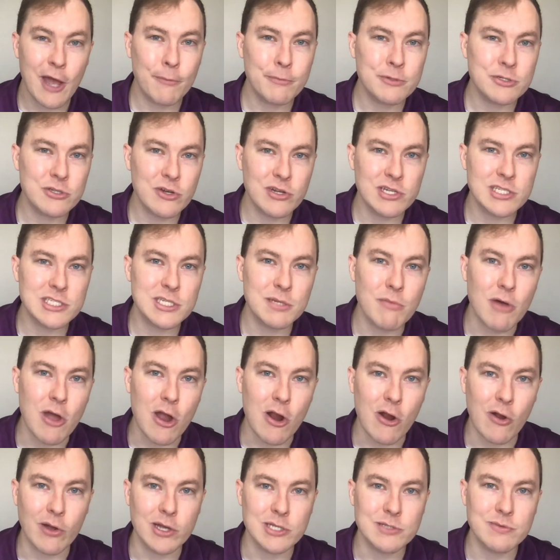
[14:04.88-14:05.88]
you join us
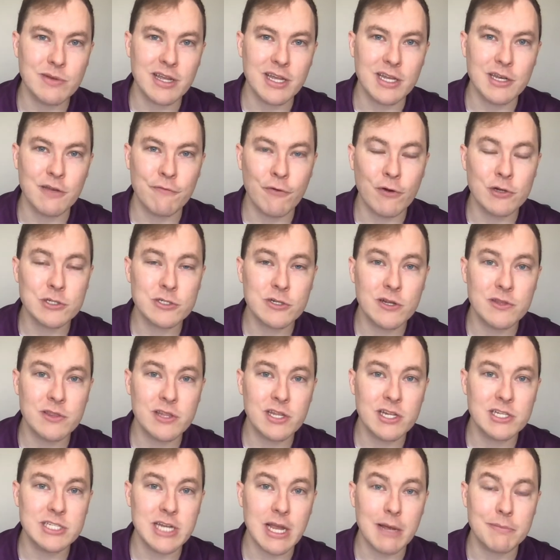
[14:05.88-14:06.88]
tomorrow as we get into 1
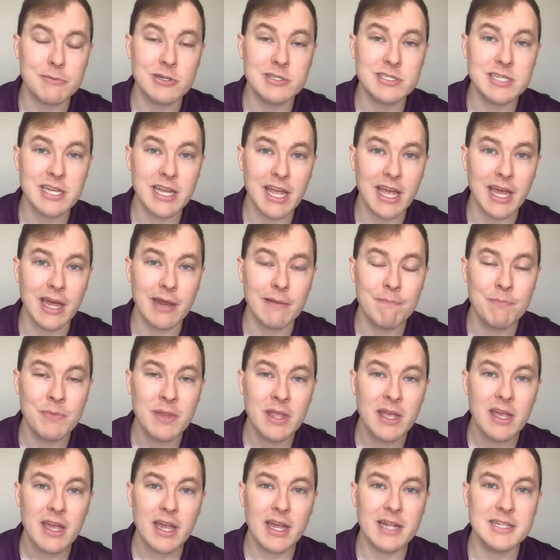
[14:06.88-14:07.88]
Corinthians chapter 10
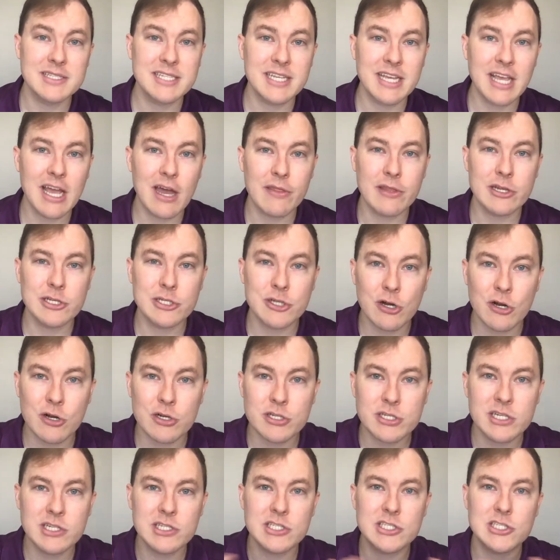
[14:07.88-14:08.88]
and see how the church
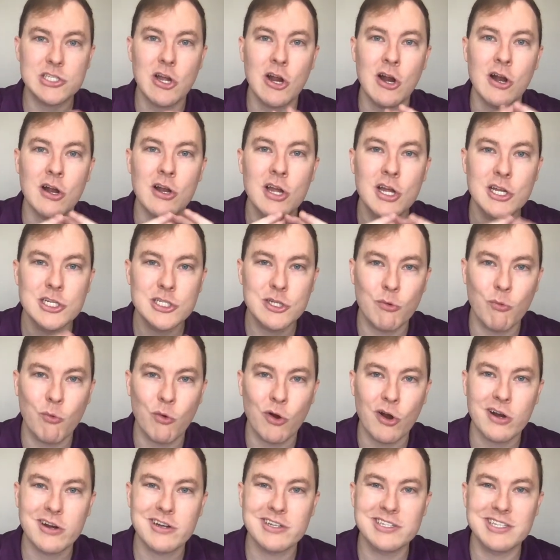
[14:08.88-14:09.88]
can start to
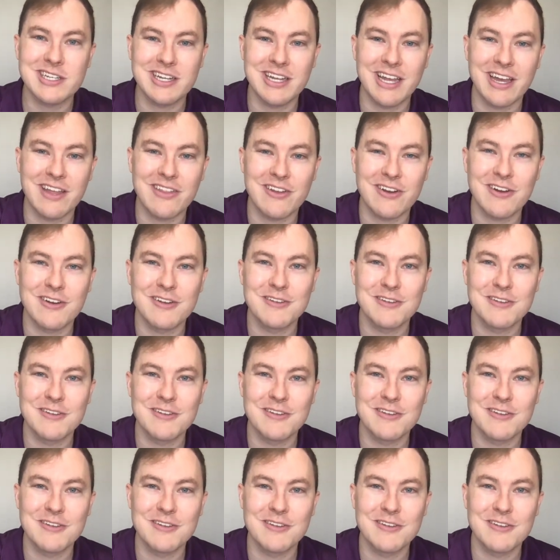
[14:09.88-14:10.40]
work together.